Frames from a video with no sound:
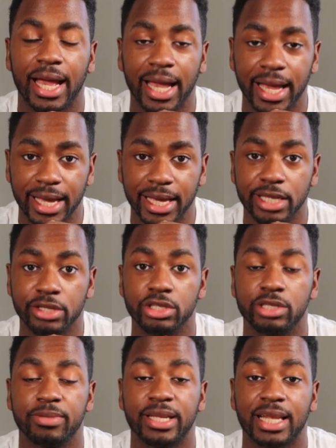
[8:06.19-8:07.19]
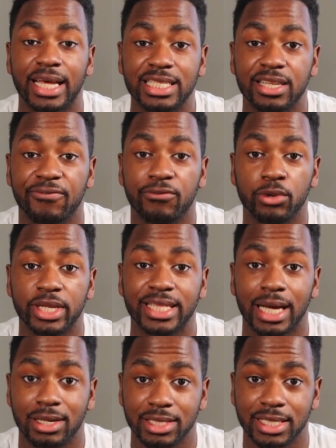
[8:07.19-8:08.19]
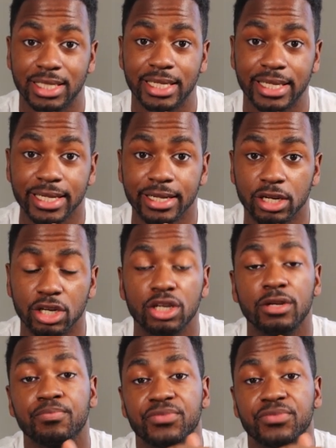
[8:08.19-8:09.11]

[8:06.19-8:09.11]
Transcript: and you spend less than $40,000 in a year,